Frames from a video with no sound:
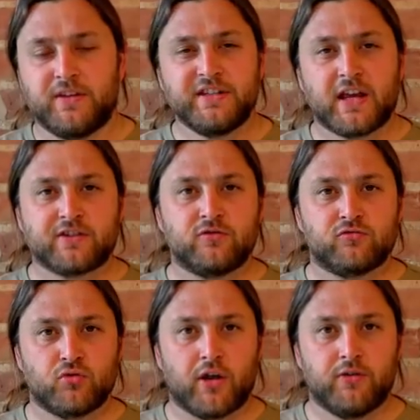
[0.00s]
that this
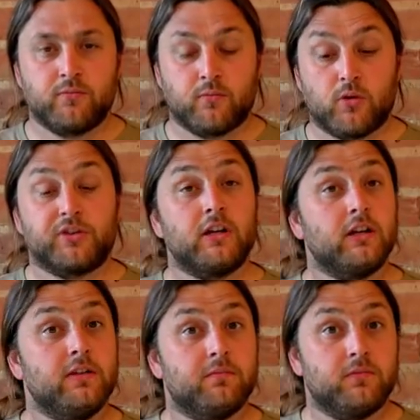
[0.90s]
hasn't run, well,
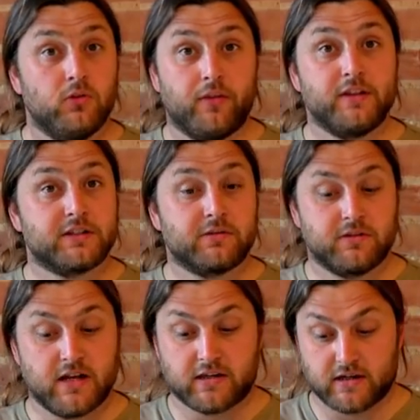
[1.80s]
certainly not this
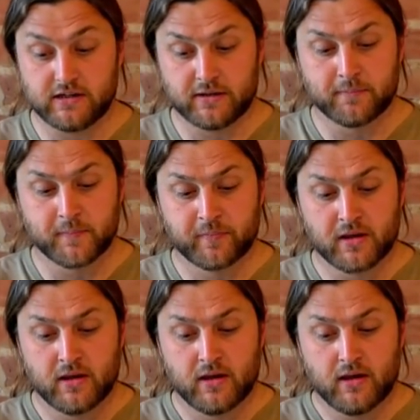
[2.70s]
decade,
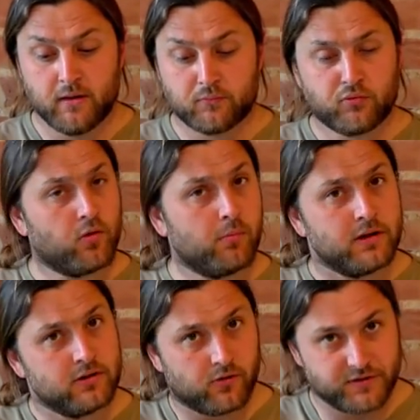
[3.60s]

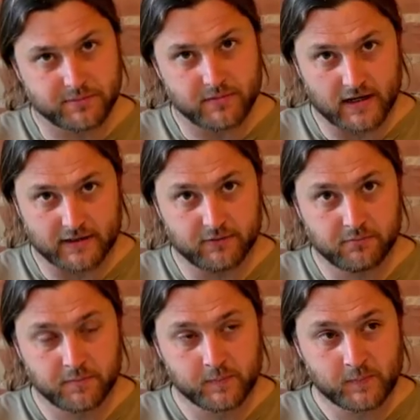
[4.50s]
probably not this
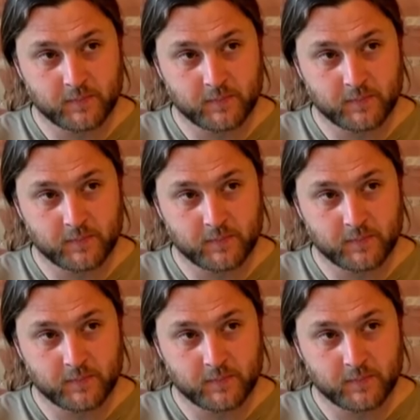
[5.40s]
millennium,